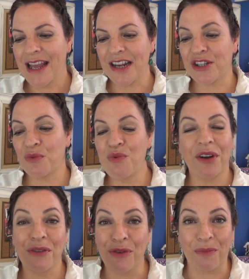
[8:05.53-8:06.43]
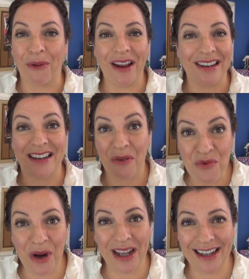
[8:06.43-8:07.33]
It's a wonderful product. I
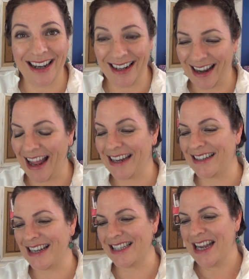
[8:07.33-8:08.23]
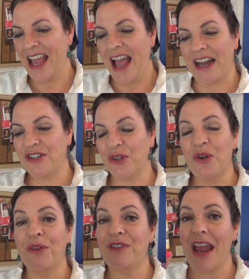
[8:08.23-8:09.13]
really like this. I don't
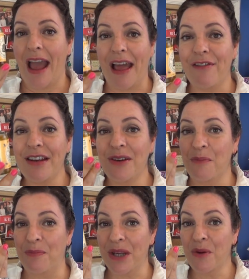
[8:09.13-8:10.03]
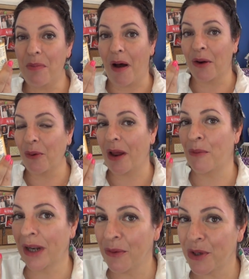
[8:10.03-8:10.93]
know if they have it in a bigger bottle. I
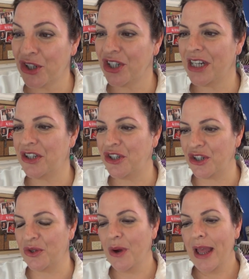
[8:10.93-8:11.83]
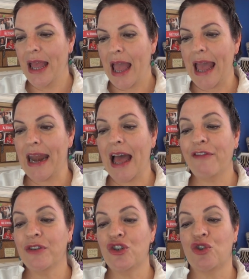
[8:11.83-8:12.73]
really wish they do, and I
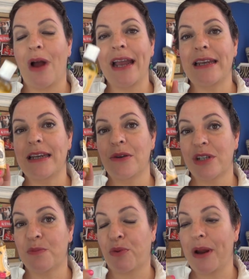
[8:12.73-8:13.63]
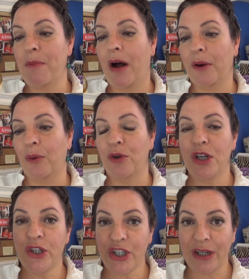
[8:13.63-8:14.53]
haven't tried it in a spray bottle.
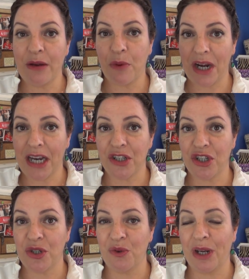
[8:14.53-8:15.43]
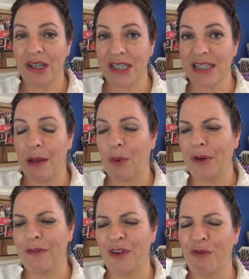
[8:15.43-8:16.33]
Usually what I do in the summer,
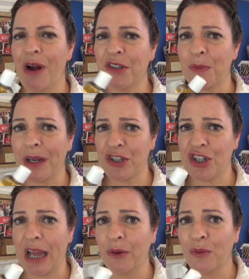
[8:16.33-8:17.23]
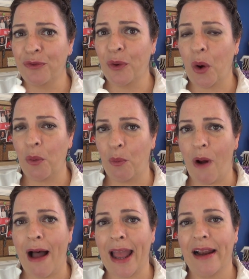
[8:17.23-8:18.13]
and if you watch my channel for a
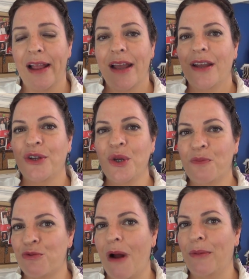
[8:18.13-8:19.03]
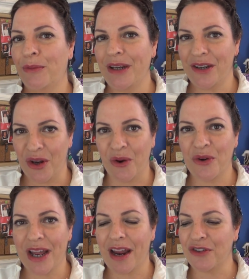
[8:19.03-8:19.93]
while, you probably know
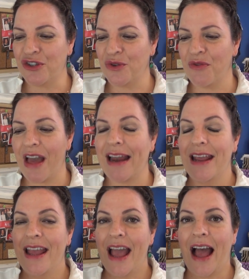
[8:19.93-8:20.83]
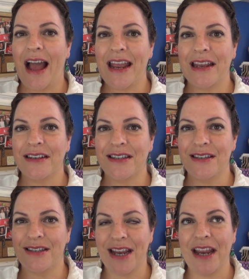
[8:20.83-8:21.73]
that I do that. I
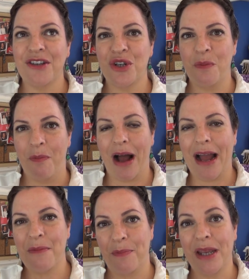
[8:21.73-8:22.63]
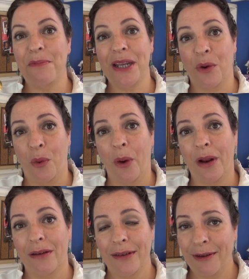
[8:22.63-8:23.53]
tend to buy baby
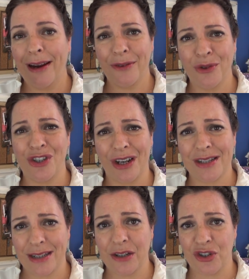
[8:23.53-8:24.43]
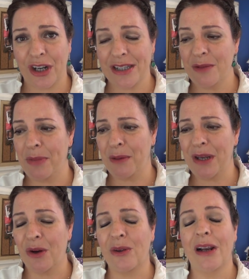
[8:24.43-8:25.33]
oil, you know, like the Johnson and Johnson
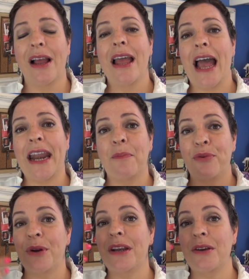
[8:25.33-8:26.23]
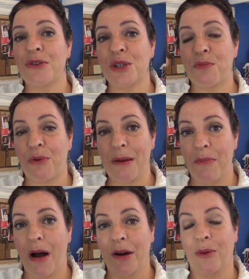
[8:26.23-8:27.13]
baby oil, and I put it in a spray
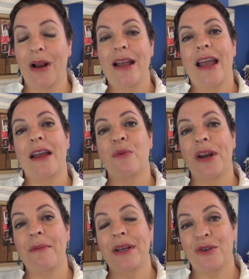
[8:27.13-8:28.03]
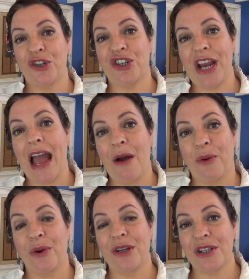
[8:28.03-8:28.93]
bottle, and when I'm in the
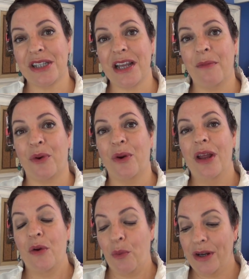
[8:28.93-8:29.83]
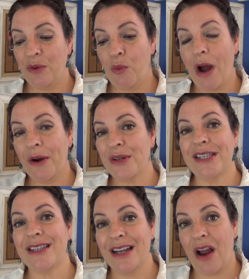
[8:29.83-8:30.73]
shower in the summer, when the water is
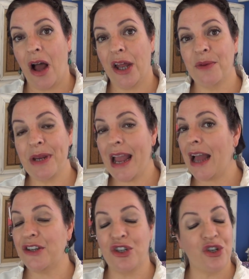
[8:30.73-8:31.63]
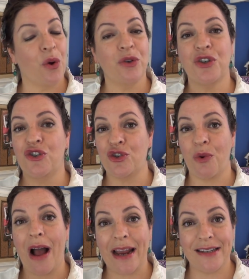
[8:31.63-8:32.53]
still on me, I don't
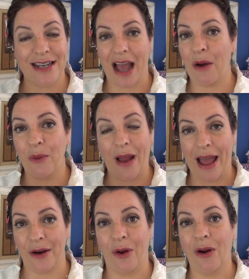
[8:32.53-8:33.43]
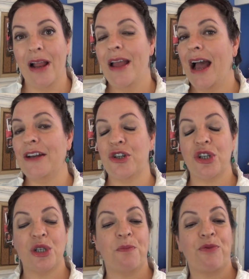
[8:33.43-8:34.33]
dry towel at all. I
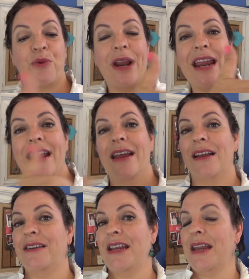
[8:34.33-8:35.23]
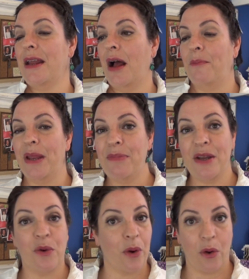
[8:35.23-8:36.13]
just spray the uh, baby
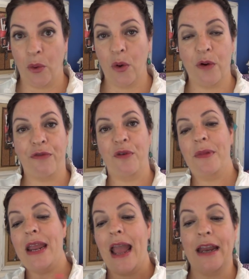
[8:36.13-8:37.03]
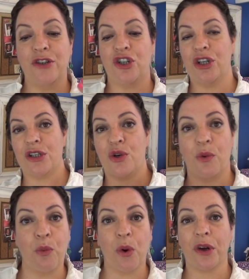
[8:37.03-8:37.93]
oil all over me and just
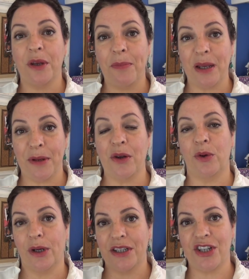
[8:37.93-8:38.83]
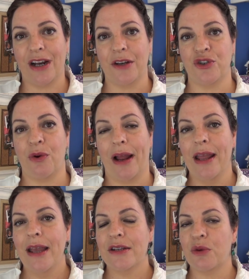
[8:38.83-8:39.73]
work the baby oil until I dry.
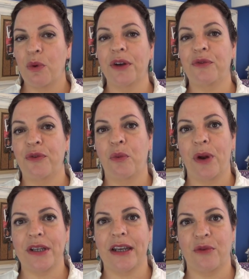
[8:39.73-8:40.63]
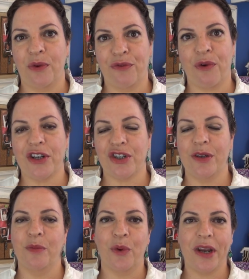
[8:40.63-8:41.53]
It's a wonderful way to get refreshed in
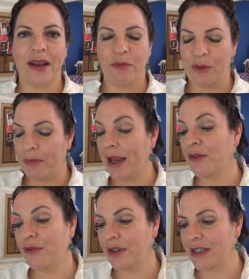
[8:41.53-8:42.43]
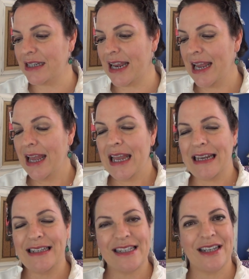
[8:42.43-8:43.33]
the morning and prepared for the day.
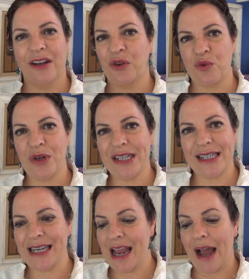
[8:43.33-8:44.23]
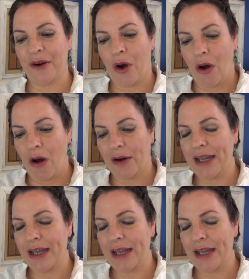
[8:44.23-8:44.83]
It's not greasy at all.